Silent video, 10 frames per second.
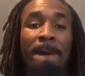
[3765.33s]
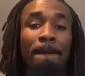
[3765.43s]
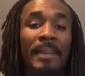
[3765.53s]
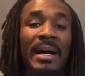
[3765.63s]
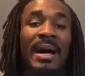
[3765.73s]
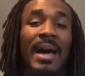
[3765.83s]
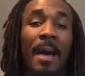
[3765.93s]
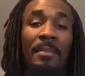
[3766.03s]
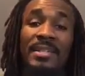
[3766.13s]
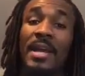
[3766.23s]
But
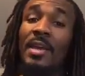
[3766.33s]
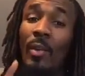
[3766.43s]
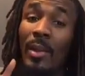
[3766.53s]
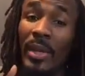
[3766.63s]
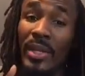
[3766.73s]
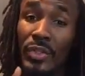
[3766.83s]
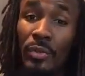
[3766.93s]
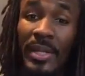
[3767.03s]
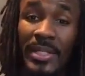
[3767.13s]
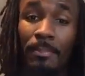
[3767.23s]
I'm going to tell you what, we
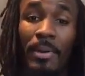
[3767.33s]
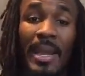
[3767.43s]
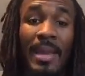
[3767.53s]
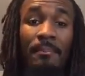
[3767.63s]
do need to pray.